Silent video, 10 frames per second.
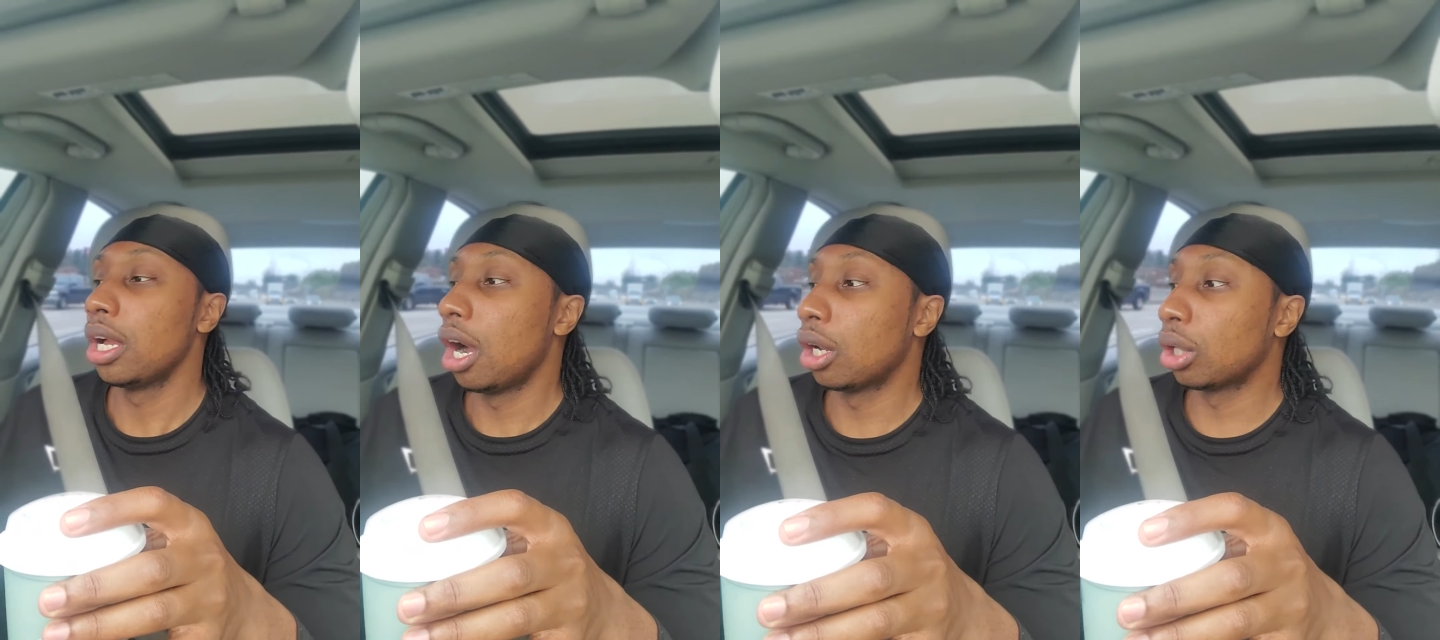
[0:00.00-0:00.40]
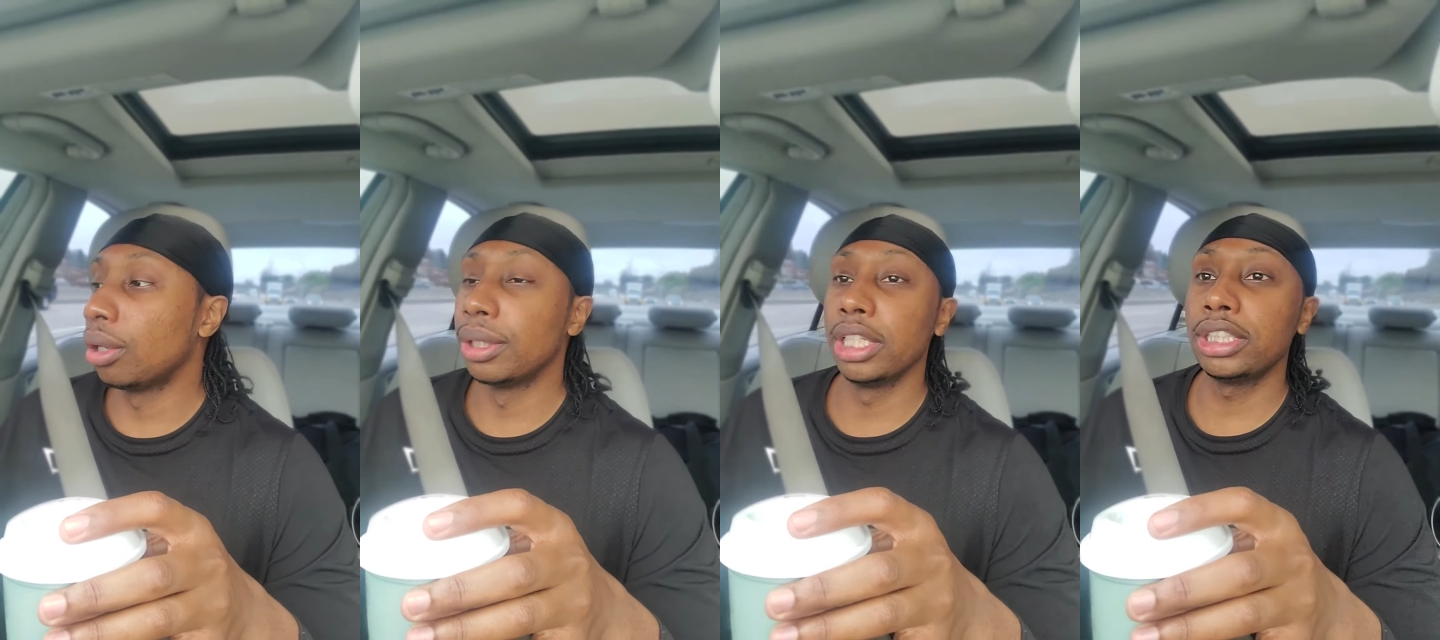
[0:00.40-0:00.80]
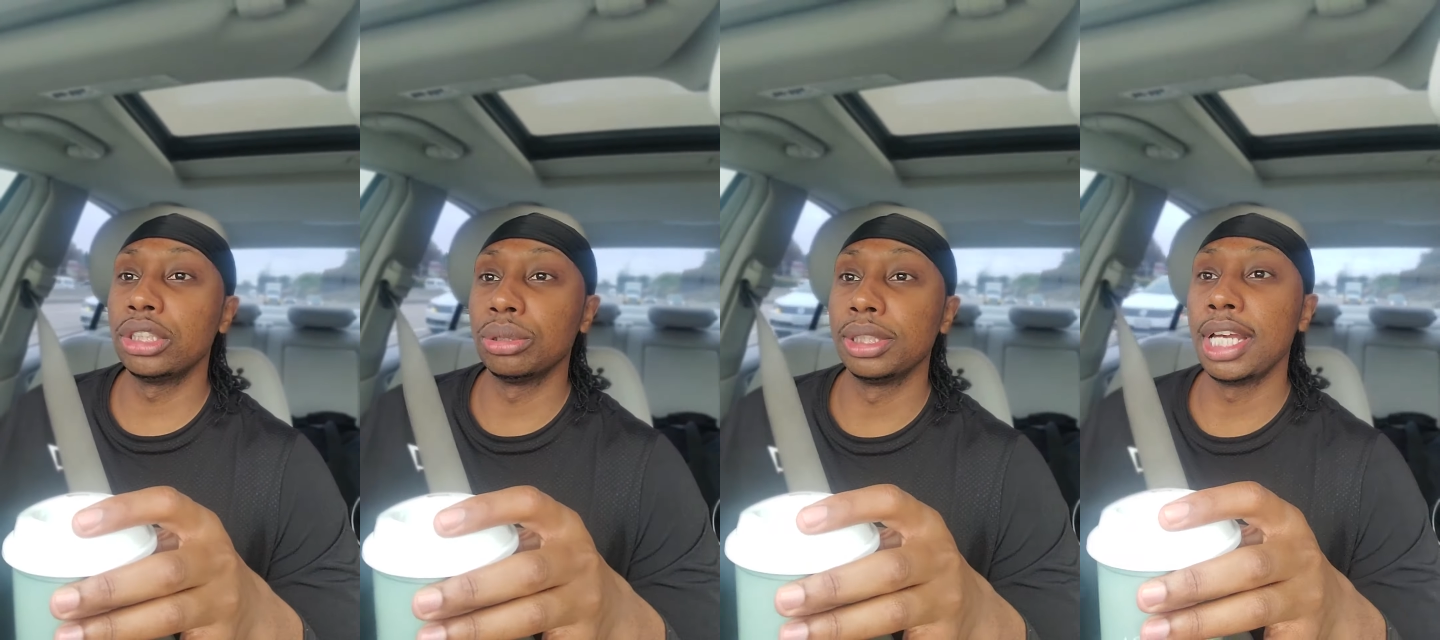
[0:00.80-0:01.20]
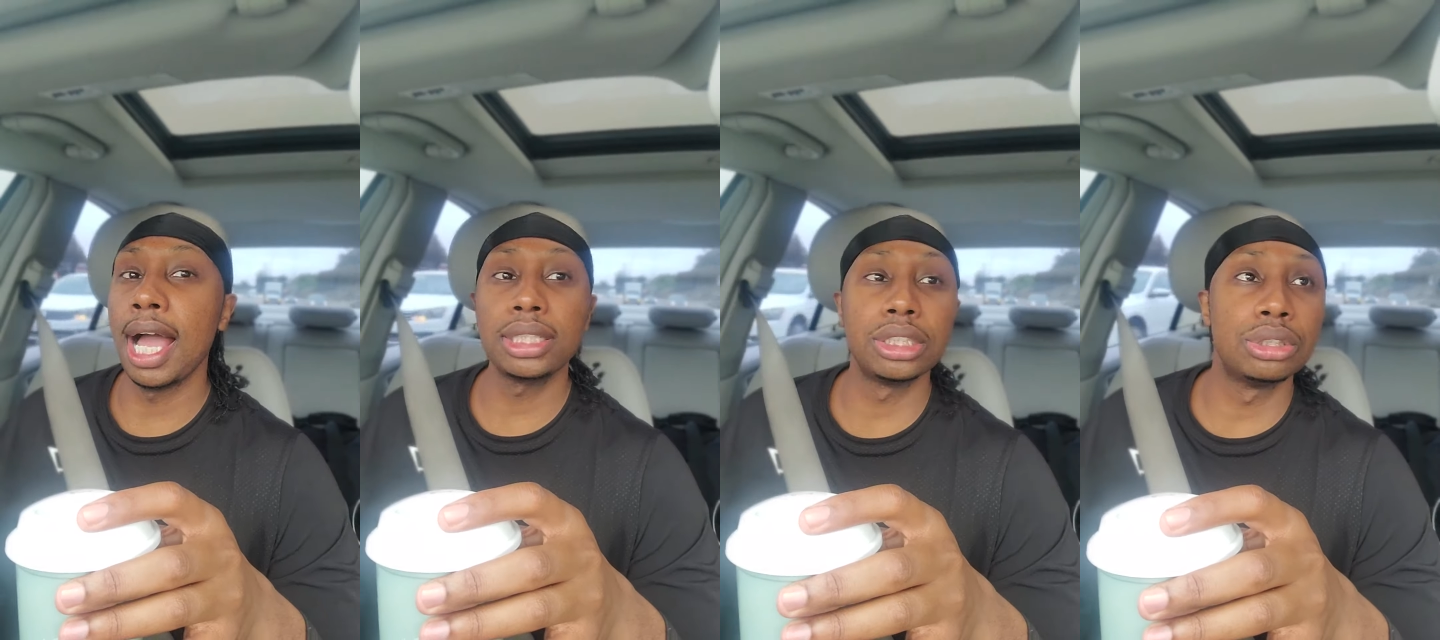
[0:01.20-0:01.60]
A girl would listen to a
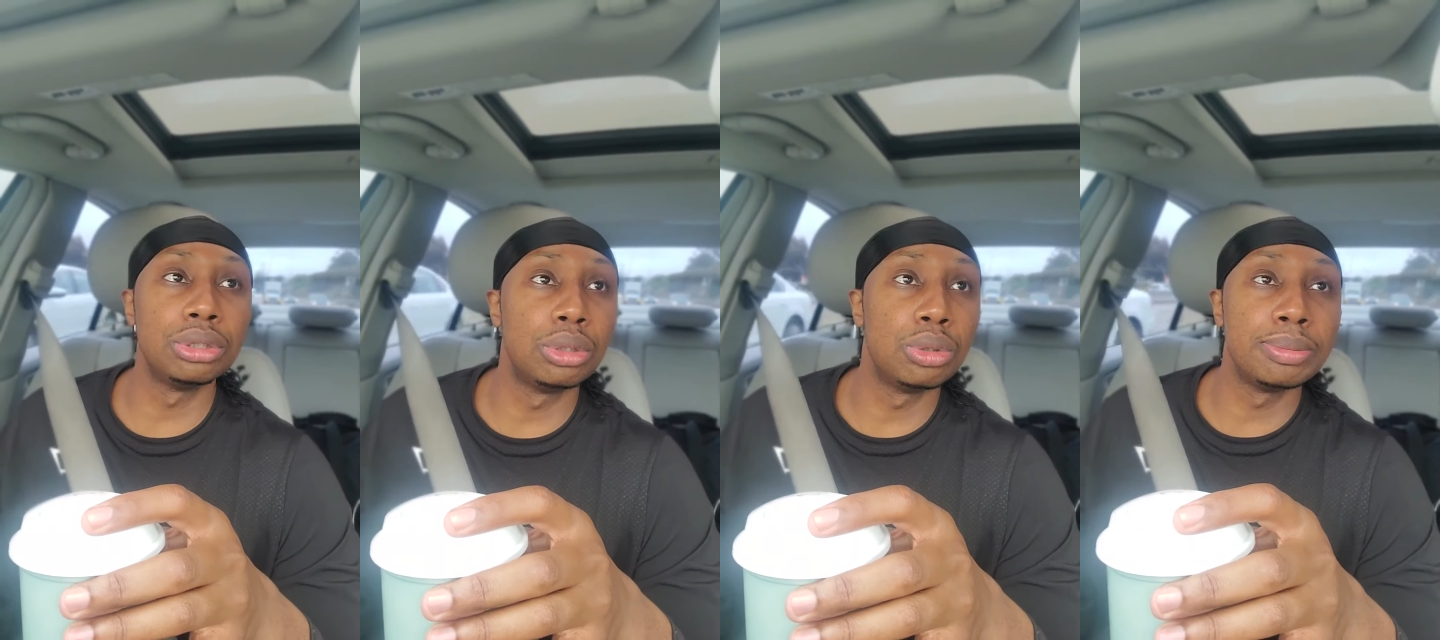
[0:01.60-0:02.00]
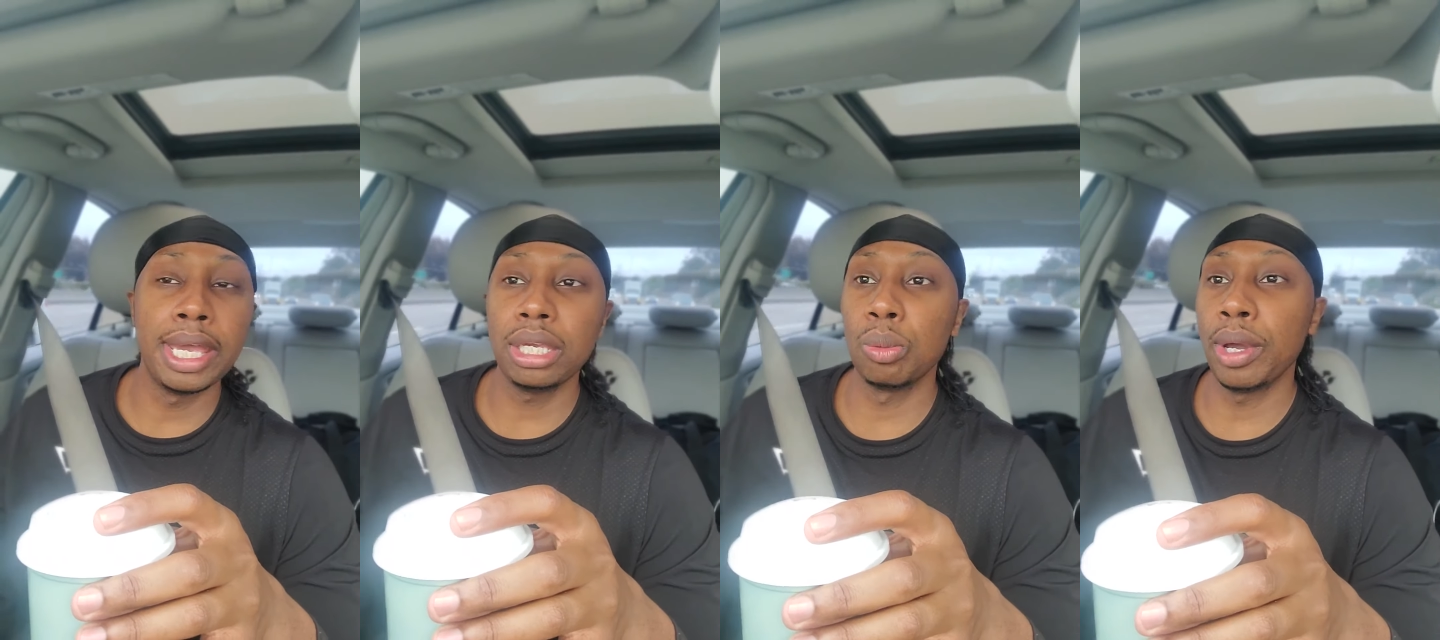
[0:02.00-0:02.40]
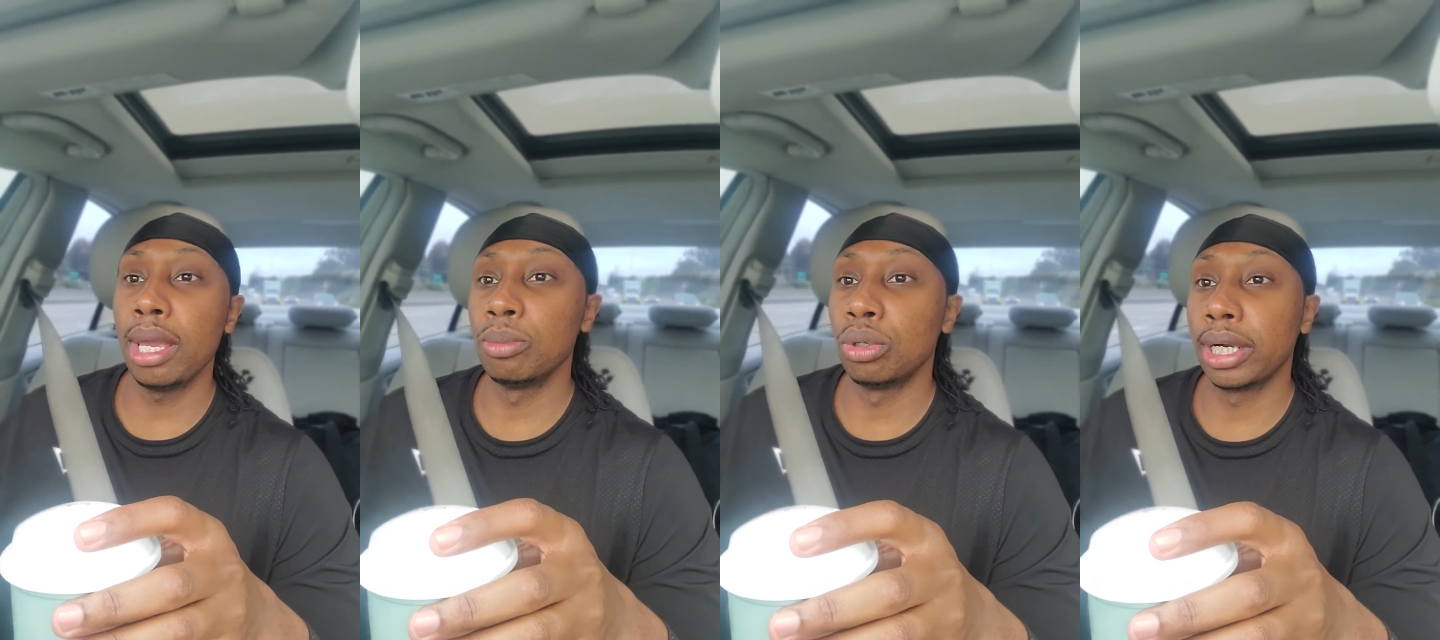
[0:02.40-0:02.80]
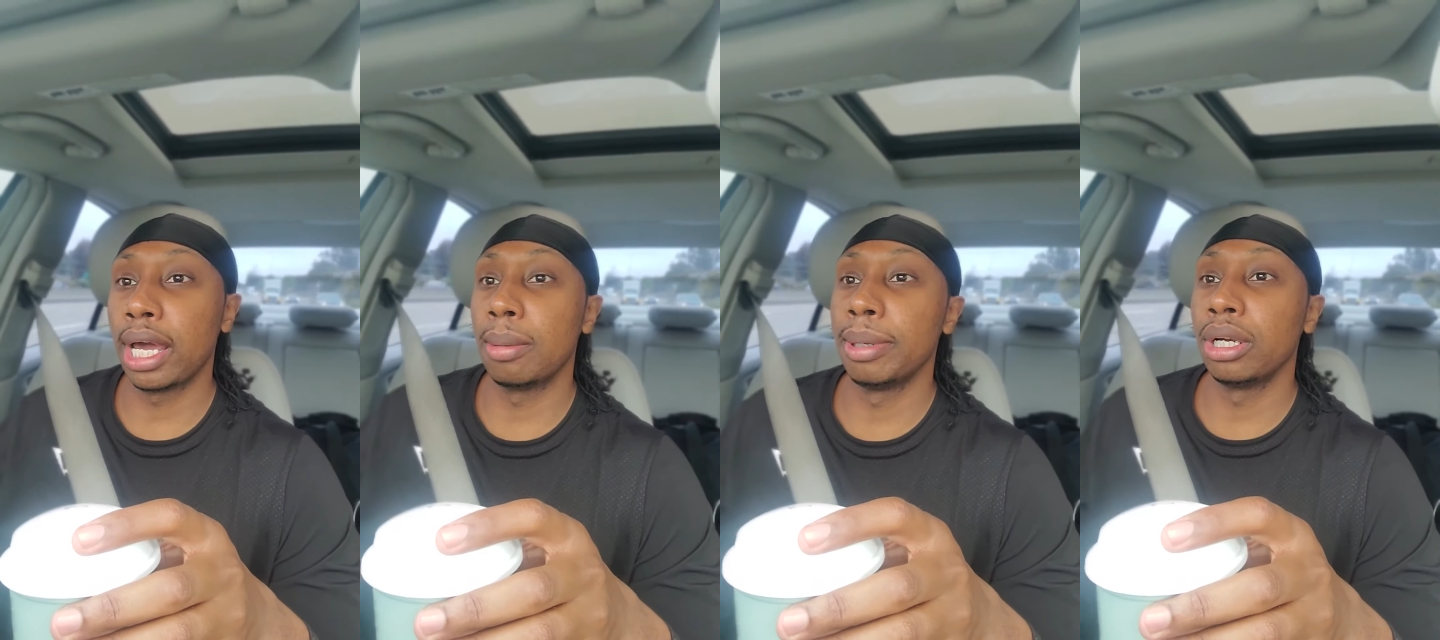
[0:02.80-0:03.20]
toxic dude who's making way more and
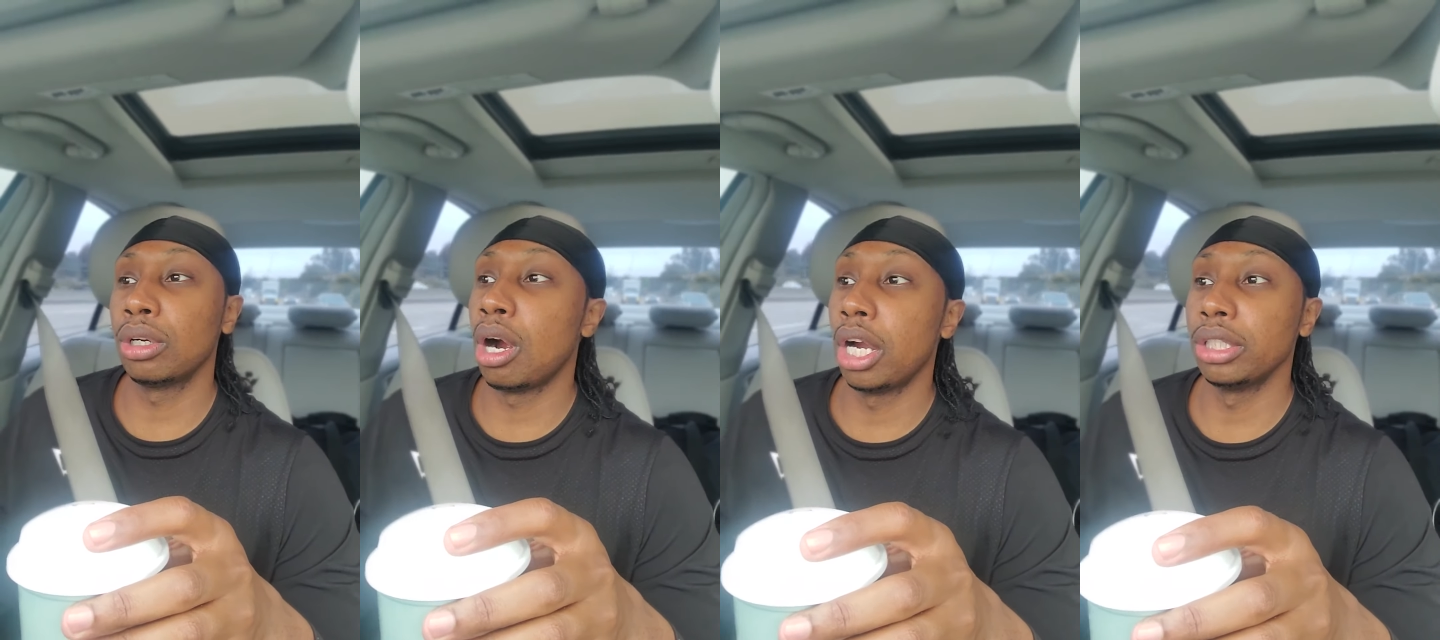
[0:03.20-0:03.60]
got a better car.